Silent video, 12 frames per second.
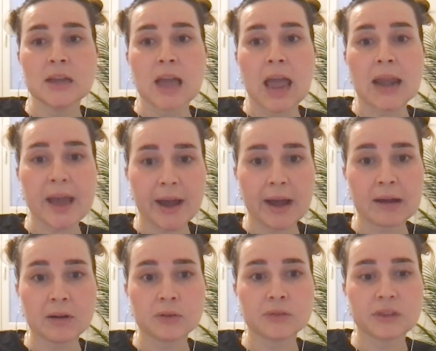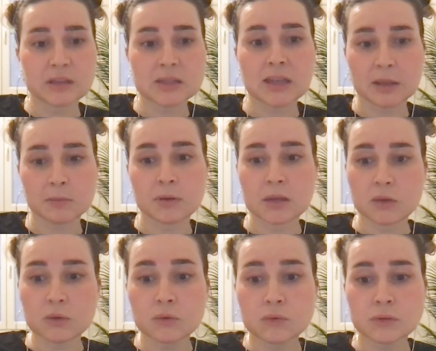and how this can be
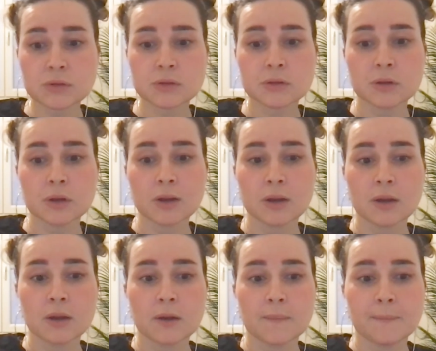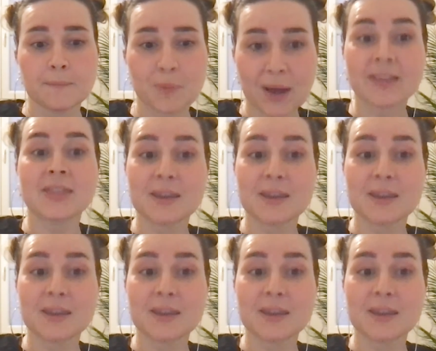used by